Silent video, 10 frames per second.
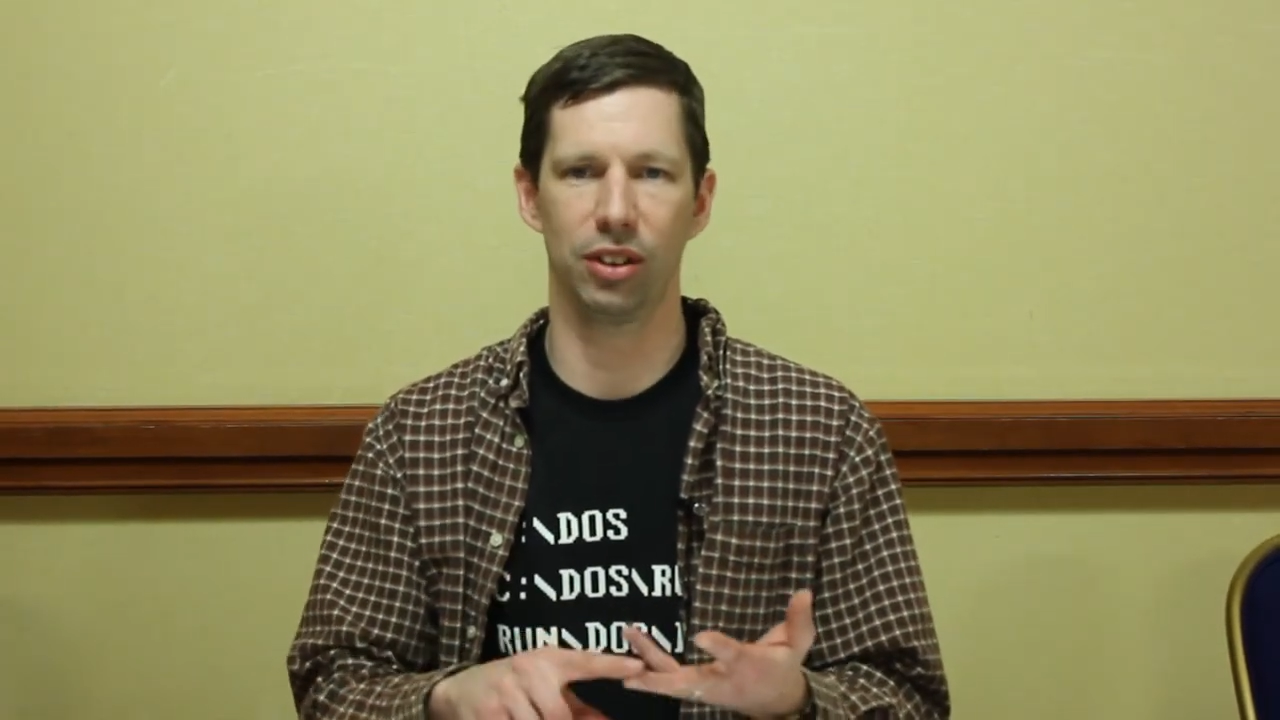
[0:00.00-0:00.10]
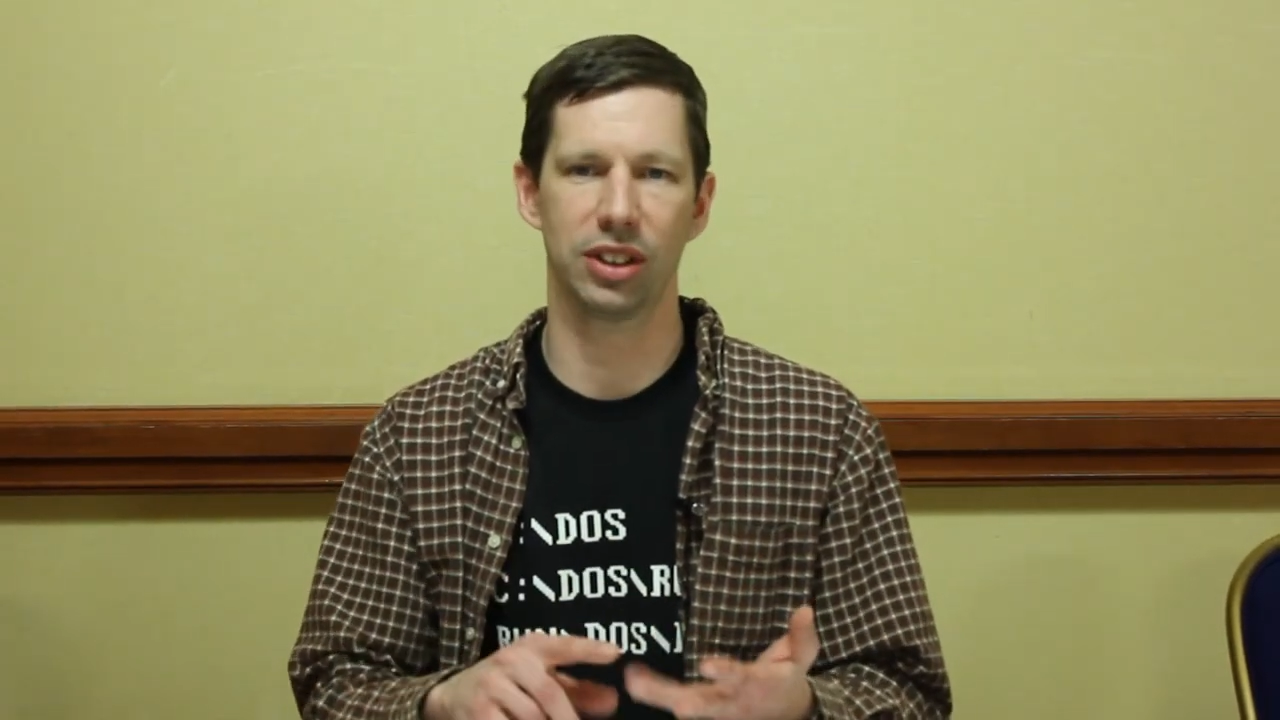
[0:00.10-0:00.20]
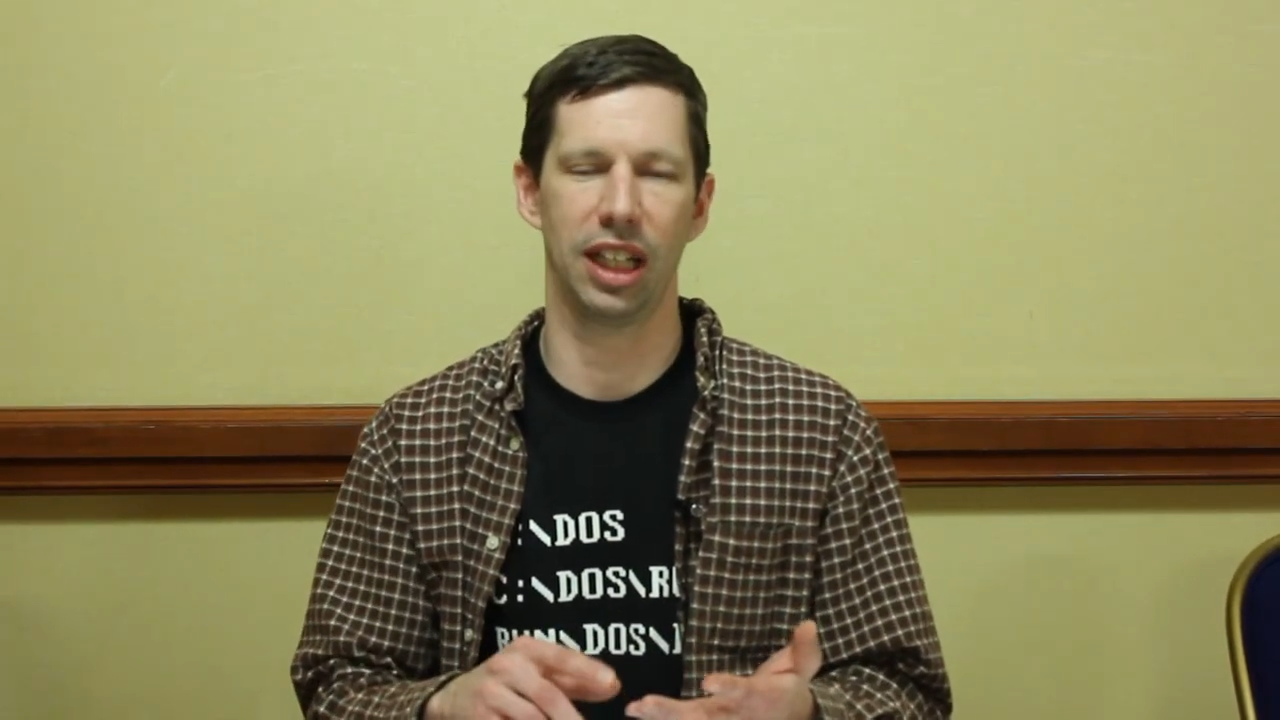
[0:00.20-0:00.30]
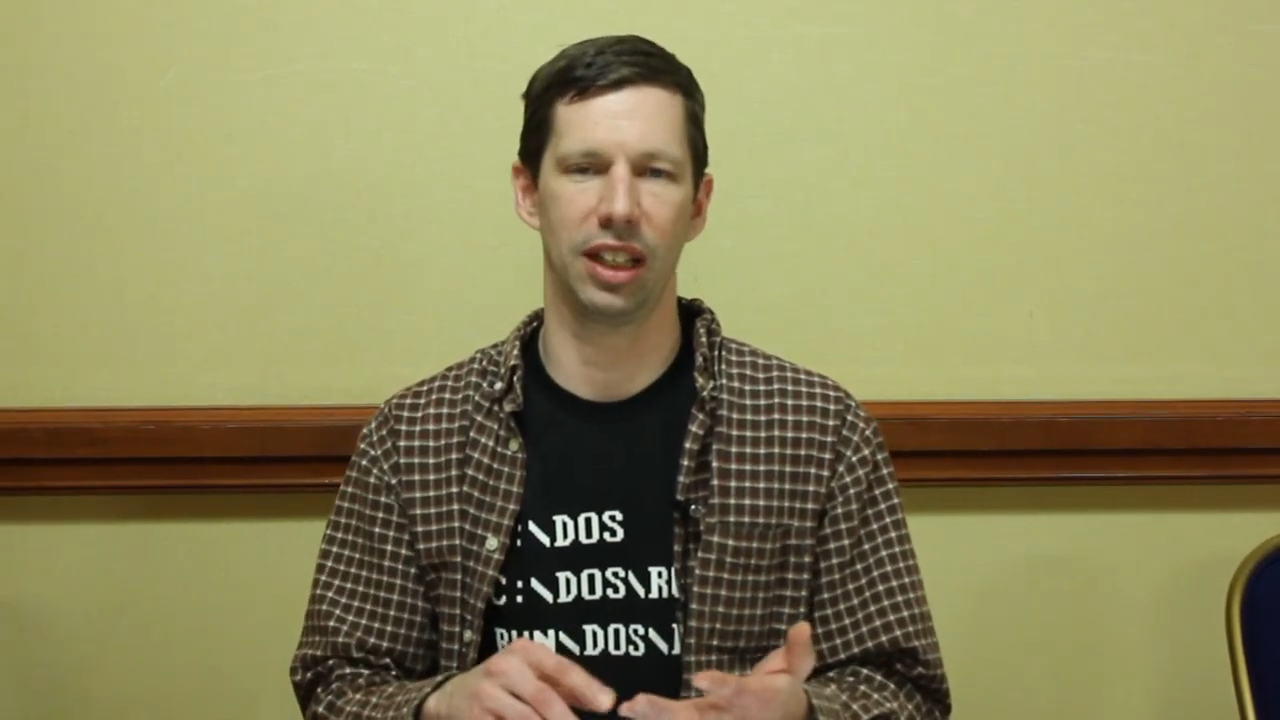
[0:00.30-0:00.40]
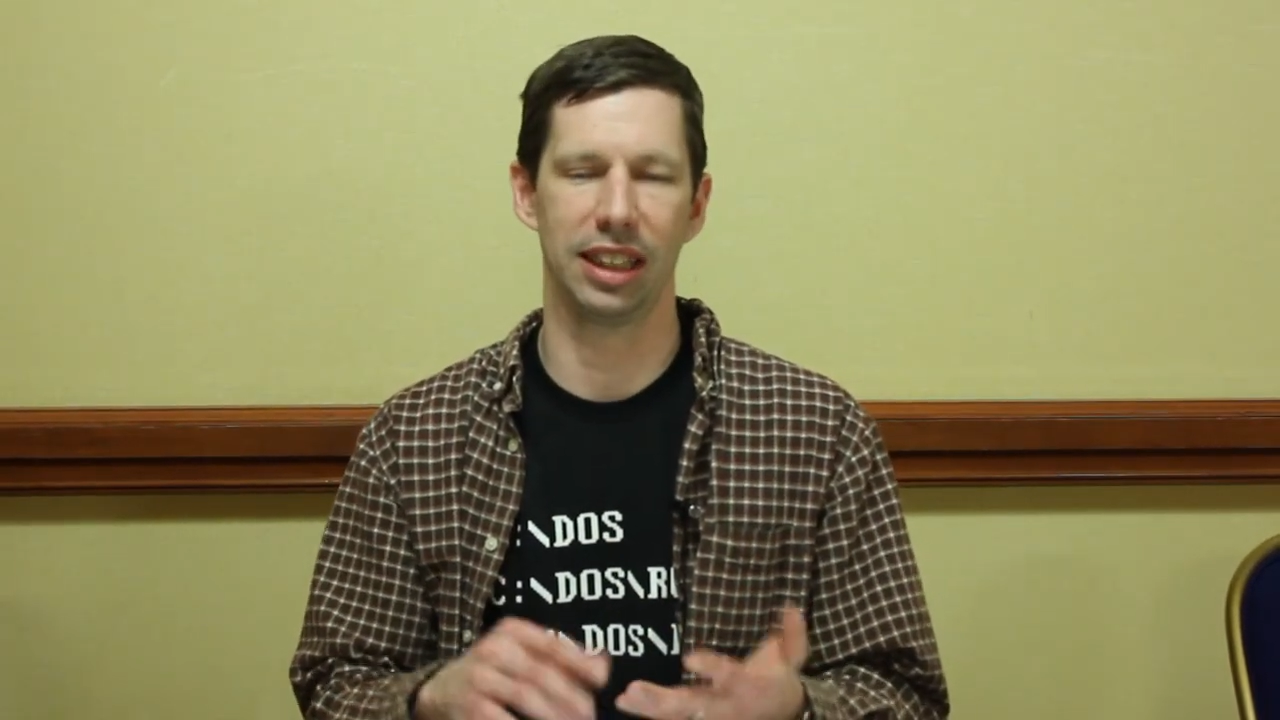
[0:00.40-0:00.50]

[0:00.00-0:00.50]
those kind of